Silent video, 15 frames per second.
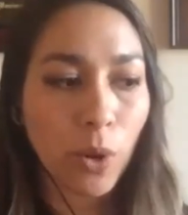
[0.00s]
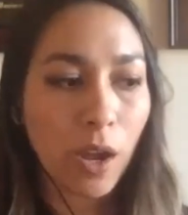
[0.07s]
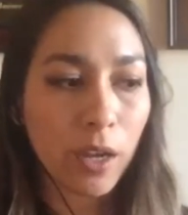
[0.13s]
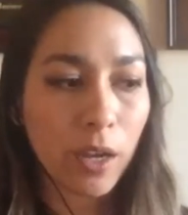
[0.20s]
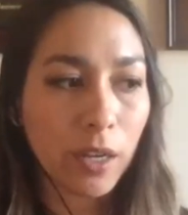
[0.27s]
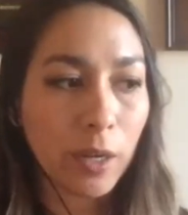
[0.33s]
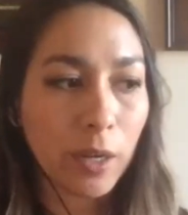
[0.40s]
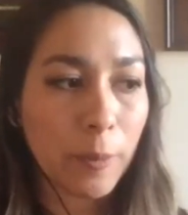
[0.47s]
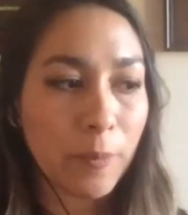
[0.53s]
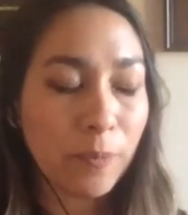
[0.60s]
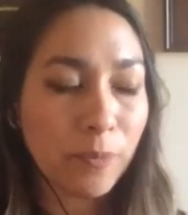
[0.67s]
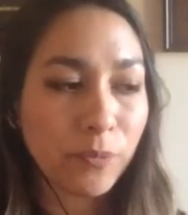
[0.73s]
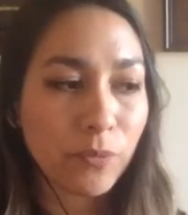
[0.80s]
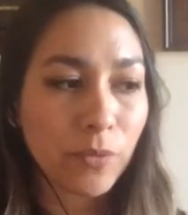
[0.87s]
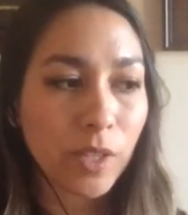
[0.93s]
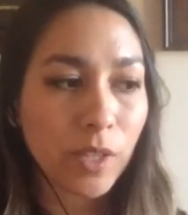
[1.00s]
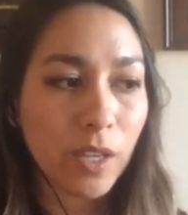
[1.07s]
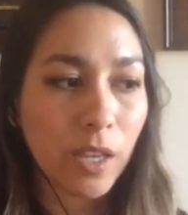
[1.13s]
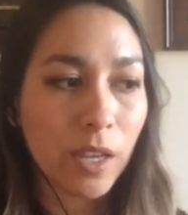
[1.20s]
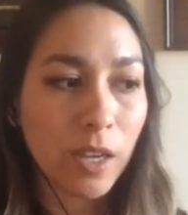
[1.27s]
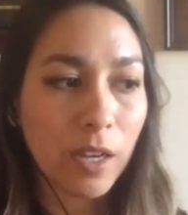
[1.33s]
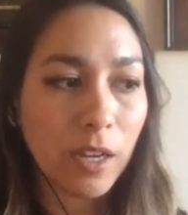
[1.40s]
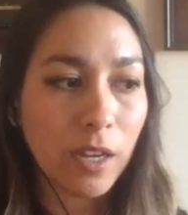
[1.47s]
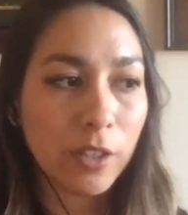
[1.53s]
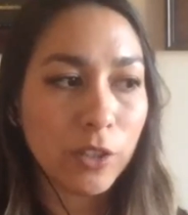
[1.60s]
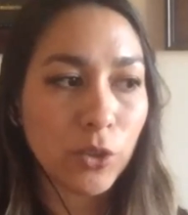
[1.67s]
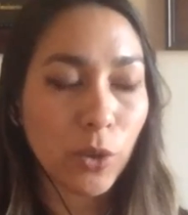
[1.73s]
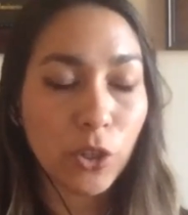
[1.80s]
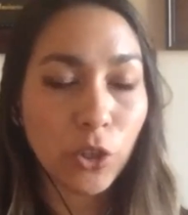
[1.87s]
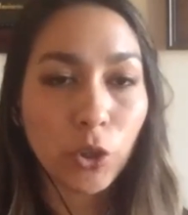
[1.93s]
a
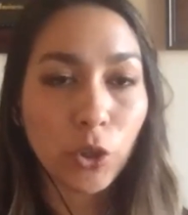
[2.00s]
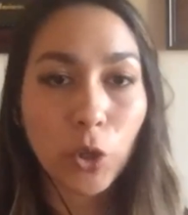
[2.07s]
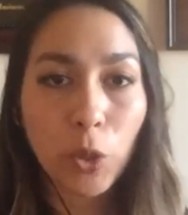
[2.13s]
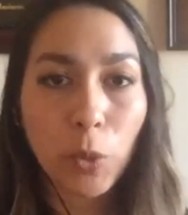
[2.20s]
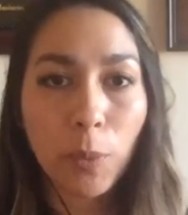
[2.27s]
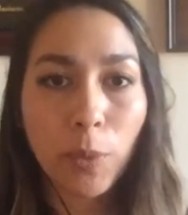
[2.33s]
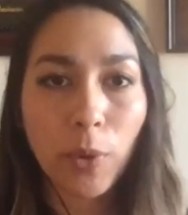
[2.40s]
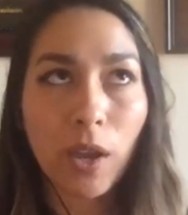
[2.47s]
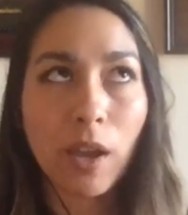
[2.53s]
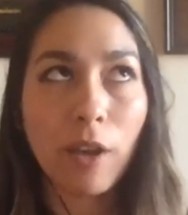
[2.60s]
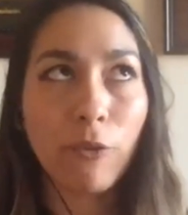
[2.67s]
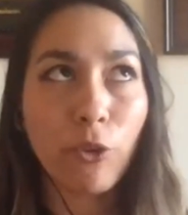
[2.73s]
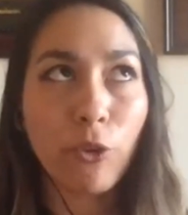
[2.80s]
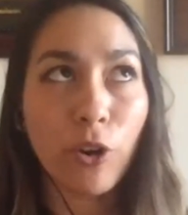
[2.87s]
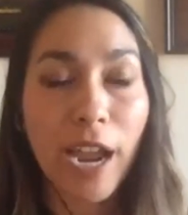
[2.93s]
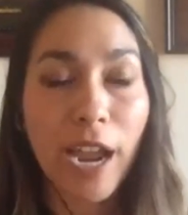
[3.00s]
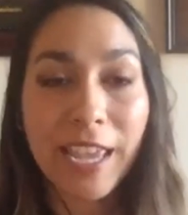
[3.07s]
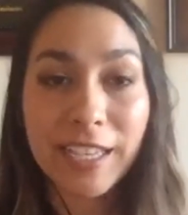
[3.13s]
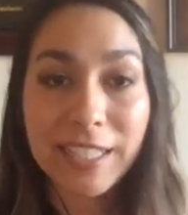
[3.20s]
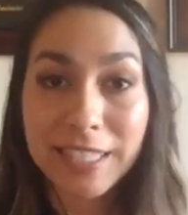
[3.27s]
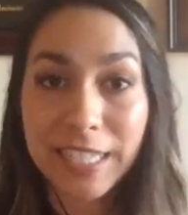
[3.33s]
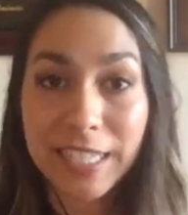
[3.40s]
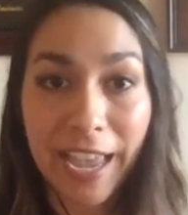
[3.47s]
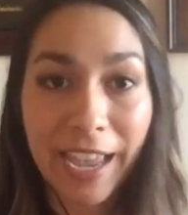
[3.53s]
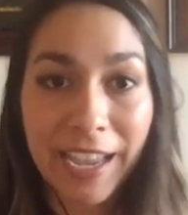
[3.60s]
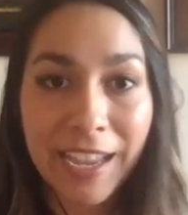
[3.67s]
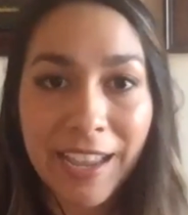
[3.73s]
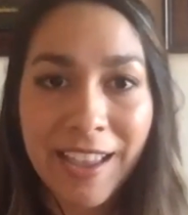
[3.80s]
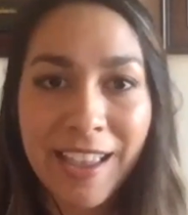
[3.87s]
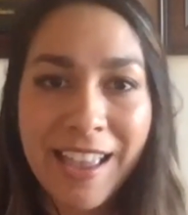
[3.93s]
group for IXDA,